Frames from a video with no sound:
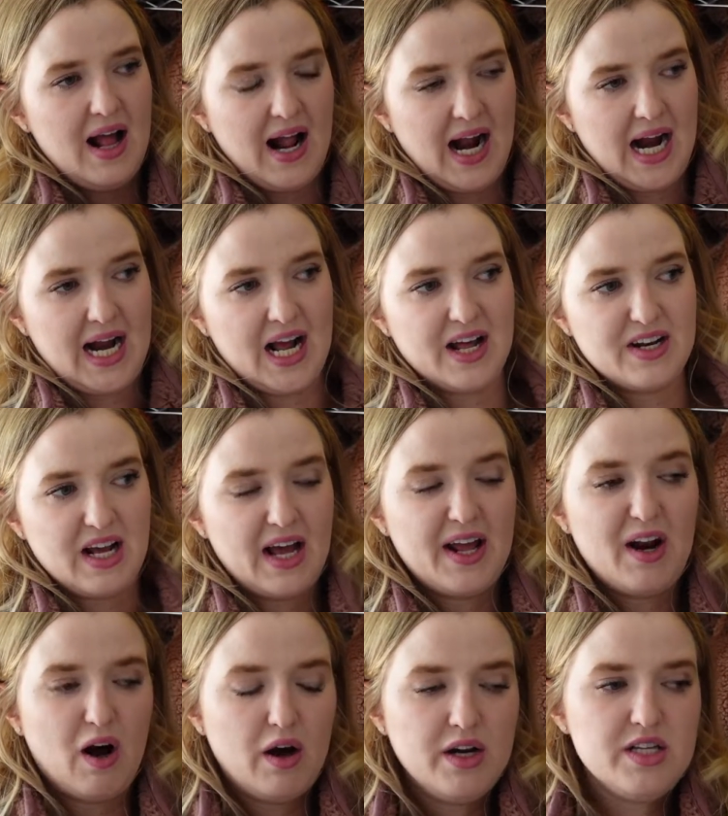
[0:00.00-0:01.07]
And it
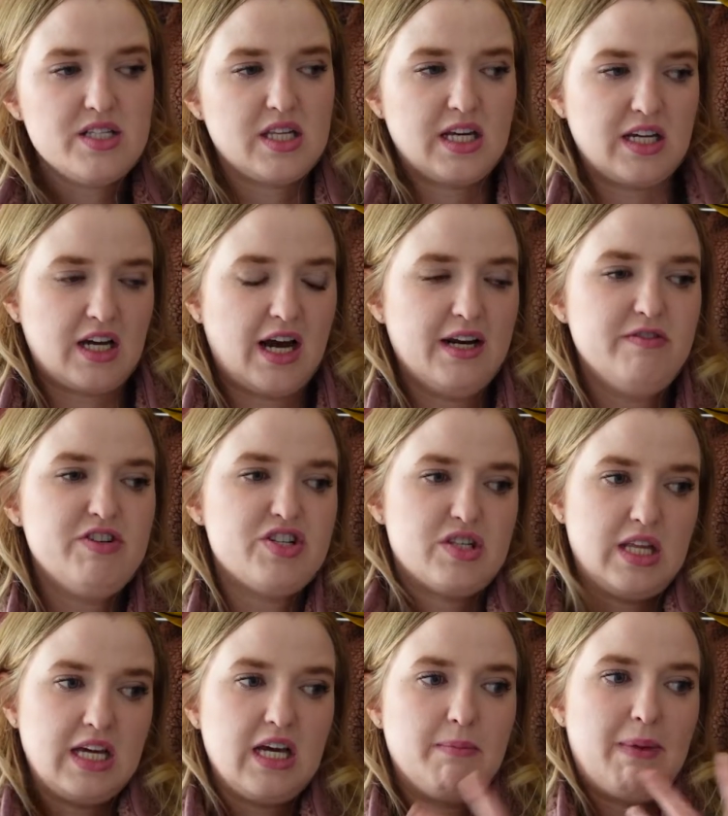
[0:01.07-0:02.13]
honestly, kind of just
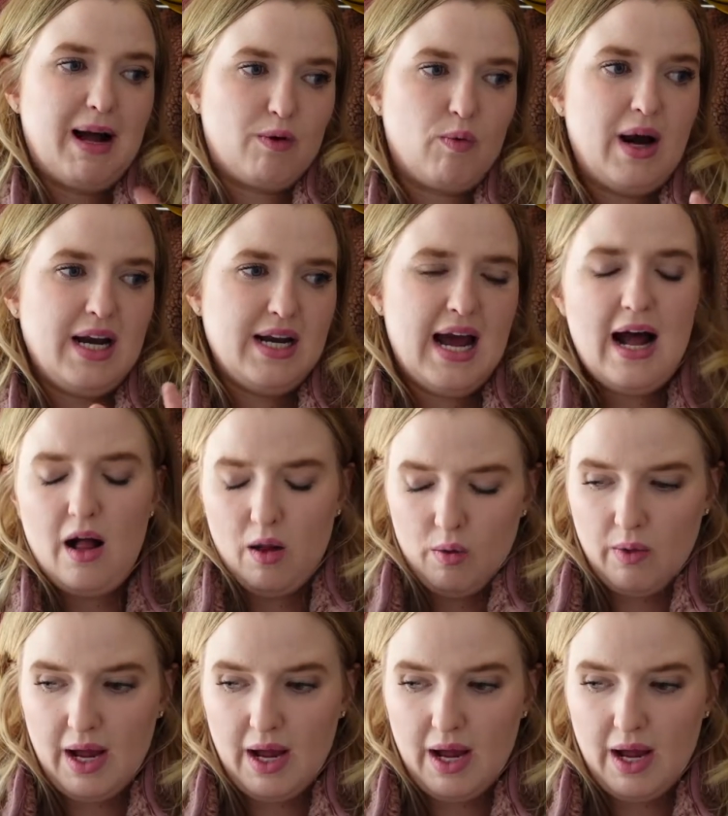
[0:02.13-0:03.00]
thinking back right now,